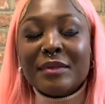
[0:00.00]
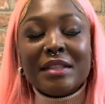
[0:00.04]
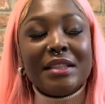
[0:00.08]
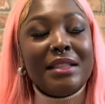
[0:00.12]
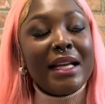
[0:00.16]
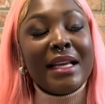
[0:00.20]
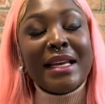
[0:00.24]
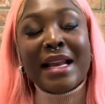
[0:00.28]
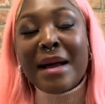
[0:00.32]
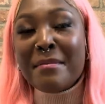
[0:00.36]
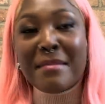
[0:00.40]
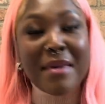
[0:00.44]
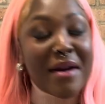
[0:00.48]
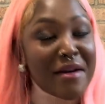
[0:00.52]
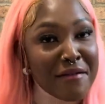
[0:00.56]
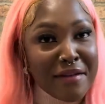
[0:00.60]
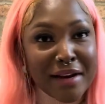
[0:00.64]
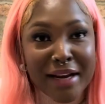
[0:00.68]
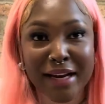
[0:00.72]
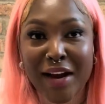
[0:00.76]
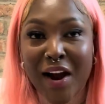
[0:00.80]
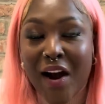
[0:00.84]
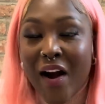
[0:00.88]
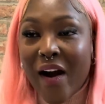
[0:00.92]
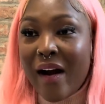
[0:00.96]
in
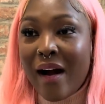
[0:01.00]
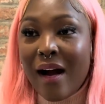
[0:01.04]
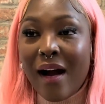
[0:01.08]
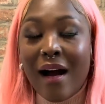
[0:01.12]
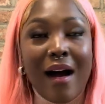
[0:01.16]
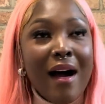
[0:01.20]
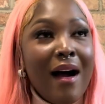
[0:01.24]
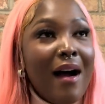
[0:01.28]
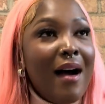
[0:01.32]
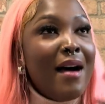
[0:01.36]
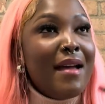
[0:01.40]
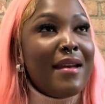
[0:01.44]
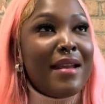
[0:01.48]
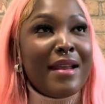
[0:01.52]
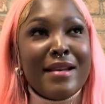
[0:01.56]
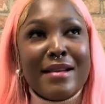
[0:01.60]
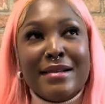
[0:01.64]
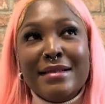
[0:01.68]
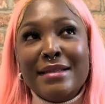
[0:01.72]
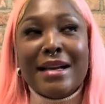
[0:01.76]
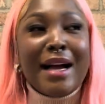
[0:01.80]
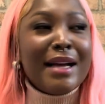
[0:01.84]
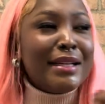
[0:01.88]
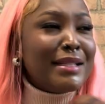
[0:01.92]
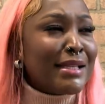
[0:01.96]
America.
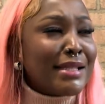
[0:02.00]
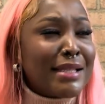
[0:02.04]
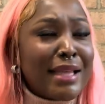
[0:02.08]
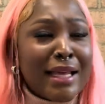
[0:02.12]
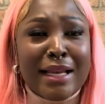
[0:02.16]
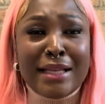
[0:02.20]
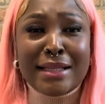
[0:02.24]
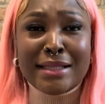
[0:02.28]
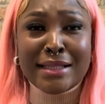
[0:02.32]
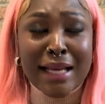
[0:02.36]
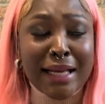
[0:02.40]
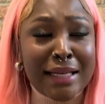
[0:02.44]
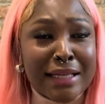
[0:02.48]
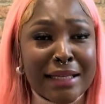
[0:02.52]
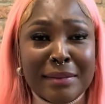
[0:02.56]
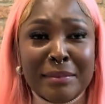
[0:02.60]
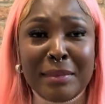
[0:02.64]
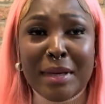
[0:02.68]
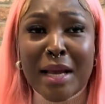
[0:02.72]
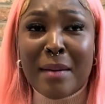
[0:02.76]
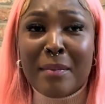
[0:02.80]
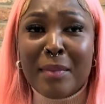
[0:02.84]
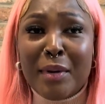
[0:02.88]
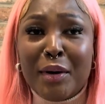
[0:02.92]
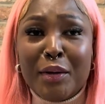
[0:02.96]
That she started telling me
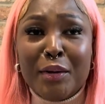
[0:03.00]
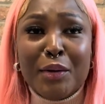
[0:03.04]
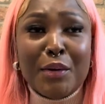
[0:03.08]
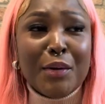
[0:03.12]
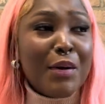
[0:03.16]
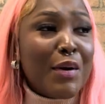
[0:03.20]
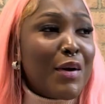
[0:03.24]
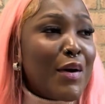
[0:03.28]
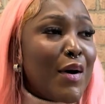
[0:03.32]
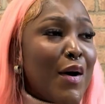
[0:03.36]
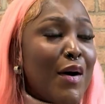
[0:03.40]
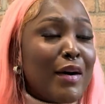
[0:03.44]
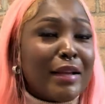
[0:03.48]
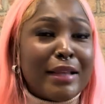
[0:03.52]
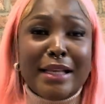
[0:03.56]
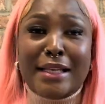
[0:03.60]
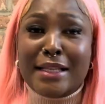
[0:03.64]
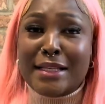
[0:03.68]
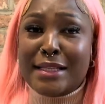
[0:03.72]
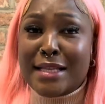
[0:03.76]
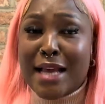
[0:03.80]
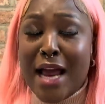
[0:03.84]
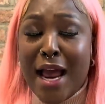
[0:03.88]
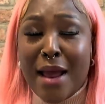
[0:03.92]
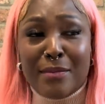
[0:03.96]
about New York. There's
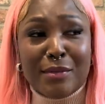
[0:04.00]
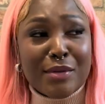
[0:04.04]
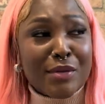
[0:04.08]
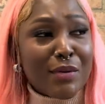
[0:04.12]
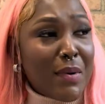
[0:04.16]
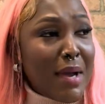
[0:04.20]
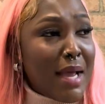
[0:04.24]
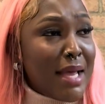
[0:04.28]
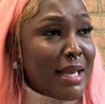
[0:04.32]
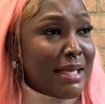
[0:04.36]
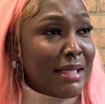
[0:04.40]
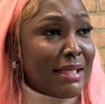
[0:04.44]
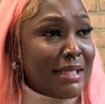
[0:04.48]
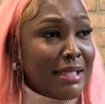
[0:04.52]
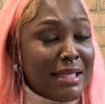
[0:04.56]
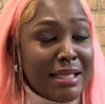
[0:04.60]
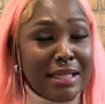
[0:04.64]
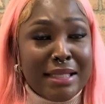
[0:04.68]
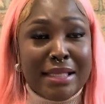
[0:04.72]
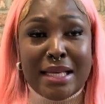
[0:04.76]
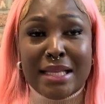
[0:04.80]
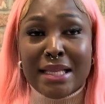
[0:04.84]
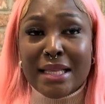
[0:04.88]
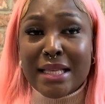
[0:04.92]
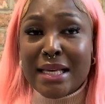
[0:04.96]
Times Square, there's this
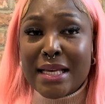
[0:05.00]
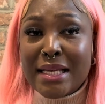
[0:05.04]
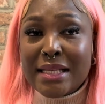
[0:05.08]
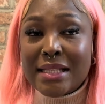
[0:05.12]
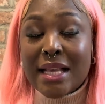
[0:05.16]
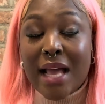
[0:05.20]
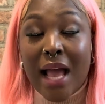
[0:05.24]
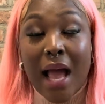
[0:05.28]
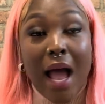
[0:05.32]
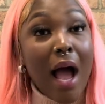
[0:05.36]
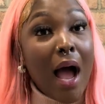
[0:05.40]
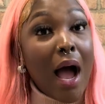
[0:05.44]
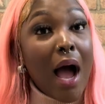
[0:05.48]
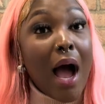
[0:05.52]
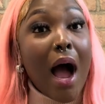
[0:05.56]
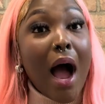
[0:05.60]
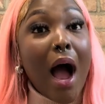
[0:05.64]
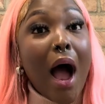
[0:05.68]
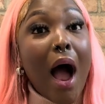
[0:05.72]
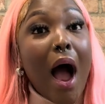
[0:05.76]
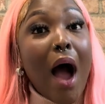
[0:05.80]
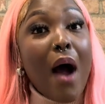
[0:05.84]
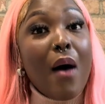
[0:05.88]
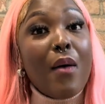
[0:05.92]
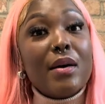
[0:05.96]
and this.
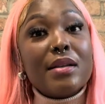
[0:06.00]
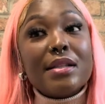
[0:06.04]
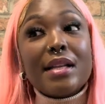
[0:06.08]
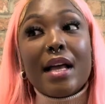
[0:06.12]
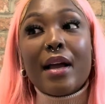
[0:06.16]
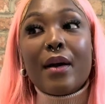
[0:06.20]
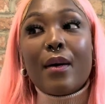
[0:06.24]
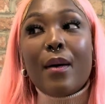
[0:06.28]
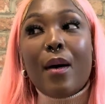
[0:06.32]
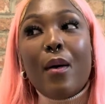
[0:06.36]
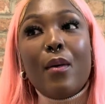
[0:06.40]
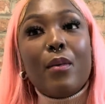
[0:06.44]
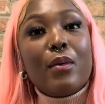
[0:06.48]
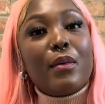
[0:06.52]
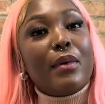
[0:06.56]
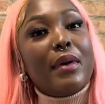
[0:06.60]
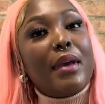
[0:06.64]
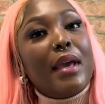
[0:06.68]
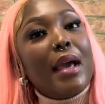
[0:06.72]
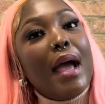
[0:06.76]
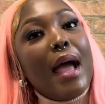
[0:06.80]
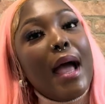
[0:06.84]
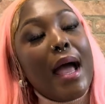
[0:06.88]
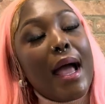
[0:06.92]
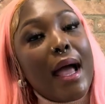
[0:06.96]
I was like,
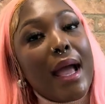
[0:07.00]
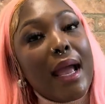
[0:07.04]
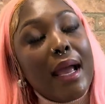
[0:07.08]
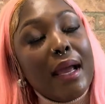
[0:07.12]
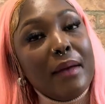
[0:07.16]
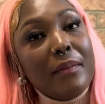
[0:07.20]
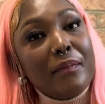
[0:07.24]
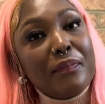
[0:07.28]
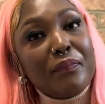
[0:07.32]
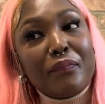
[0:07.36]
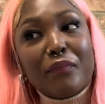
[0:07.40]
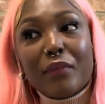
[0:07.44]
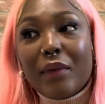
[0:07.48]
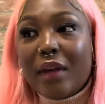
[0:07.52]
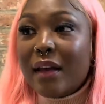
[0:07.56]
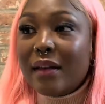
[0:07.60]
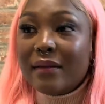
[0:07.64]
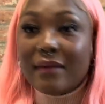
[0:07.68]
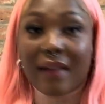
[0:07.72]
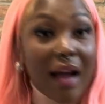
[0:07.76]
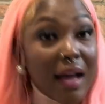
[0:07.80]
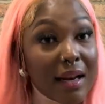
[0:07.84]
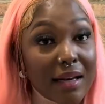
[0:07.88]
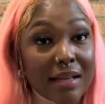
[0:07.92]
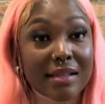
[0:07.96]
okay,
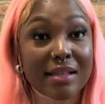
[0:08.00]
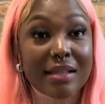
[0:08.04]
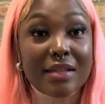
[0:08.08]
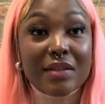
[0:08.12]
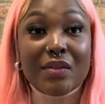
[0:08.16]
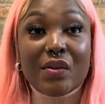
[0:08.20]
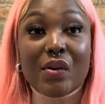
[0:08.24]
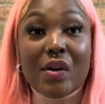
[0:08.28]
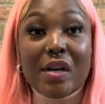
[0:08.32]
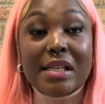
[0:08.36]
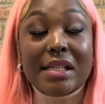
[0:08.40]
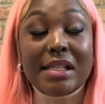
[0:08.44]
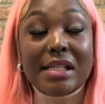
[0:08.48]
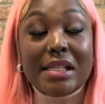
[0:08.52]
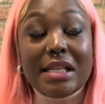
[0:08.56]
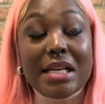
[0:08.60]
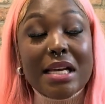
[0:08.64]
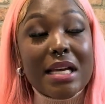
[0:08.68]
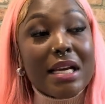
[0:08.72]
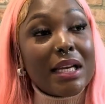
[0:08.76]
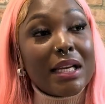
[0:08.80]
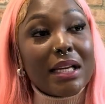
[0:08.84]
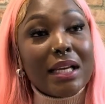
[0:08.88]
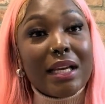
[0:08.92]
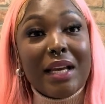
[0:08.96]
that is
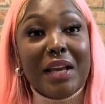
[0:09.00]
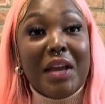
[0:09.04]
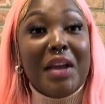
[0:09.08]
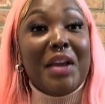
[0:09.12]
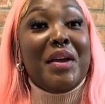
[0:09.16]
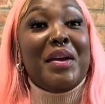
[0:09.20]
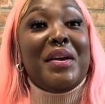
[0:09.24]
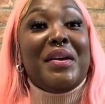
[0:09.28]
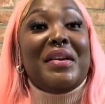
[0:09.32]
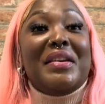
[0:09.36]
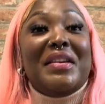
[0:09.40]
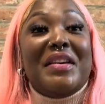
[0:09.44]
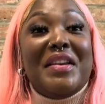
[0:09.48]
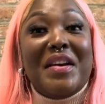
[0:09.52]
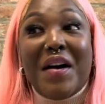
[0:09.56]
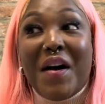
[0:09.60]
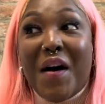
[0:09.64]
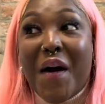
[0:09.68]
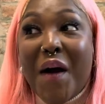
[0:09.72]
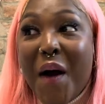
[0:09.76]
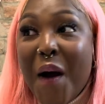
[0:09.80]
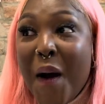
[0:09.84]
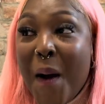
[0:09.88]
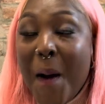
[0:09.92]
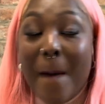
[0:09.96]
interesting. You know,
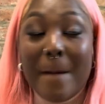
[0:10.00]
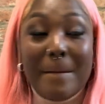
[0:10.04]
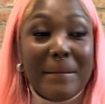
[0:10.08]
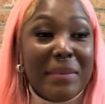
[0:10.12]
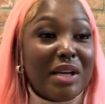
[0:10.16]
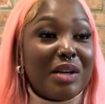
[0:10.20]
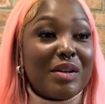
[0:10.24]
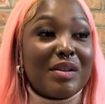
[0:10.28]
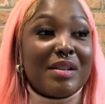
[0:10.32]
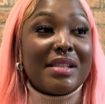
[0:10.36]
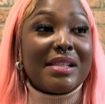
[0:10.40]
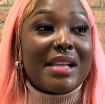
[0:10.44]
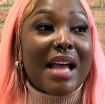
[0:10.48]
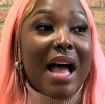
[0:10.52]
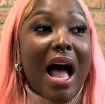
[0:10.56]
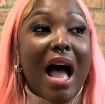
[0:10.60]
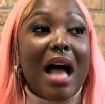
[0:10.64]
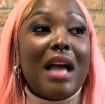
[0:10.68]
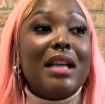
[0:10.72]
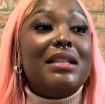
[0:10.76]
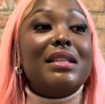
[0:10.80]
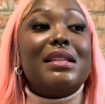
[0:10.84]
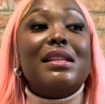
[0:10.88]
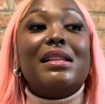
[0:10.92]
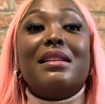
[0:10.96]
because I
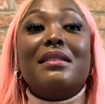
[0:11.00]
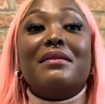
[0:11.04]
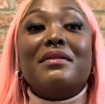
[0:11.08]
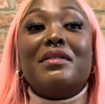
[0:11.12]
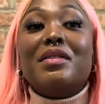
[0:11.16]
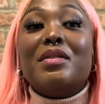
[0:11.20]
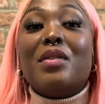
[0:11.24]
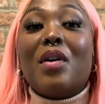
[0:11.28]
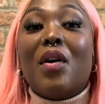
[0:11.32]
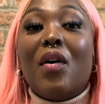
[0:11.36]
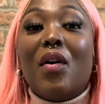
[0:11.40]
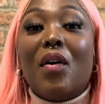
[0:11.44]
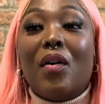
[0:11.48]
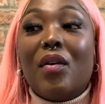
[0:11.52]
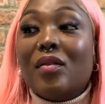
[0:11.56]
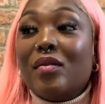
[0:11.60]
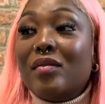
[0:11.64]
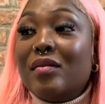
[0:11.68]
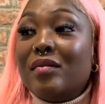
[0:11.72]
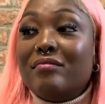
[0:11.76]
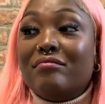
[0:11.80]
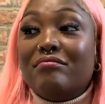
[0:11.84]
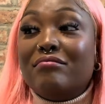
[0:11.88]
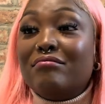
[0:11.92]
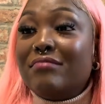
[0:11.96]
didn't even know
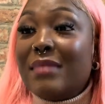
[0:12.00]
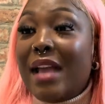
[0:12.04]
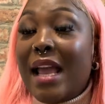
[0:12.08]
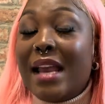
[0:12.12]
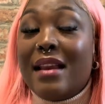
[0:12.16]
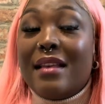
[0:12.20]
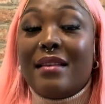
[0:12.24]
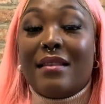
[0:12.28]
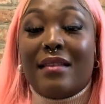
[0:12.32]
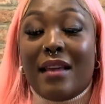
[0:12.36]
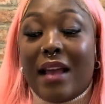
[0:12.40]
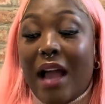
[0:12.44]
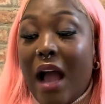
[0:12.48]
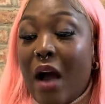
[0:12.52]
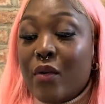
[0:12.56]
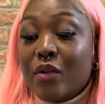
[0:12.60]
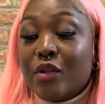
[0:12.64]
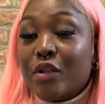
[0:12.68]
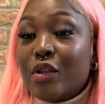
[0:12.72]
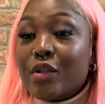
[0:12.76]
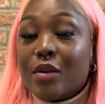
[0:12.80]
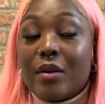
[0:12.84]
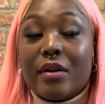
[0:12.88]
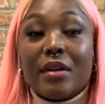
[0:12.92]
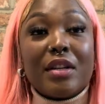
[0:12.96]
anything. I was
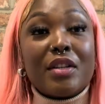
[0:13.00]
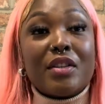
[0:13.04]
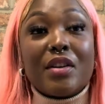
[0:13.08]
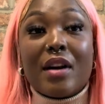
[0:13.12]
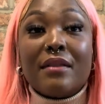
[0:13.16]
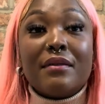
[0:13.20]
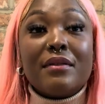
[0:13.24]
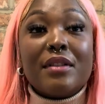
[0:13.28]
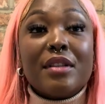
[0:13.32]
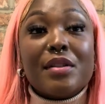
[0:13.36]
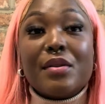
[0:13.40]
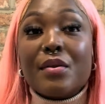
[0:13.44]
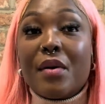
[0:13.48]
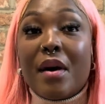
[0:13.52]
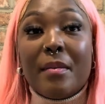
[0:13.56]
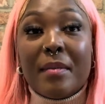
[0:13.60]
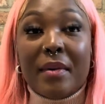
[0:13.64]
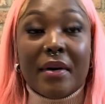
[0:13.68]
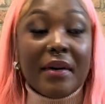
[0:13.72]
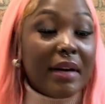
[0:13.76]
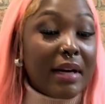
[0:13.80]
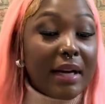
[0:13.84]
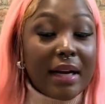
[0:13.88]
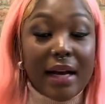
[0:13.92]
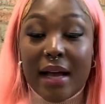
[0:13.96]
just gonna travel to
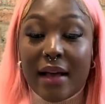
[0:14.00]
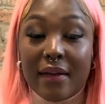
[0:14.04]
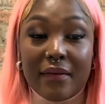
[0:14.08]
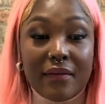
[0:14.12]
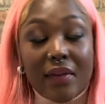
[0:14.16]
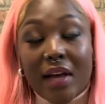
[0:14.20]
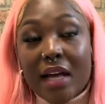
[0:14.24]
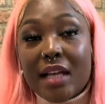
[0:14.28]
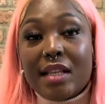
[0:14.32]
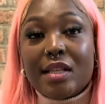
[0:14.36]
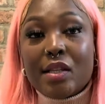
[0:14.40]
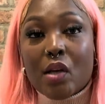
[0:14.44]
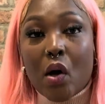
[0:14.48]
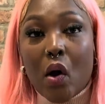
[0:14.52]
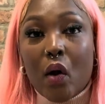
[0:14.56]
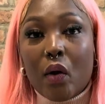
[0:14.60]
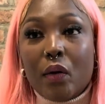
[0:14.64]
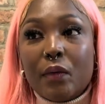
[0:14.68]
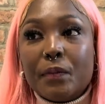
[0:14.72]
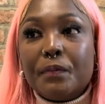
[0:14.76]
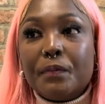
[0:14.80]
America, that's all.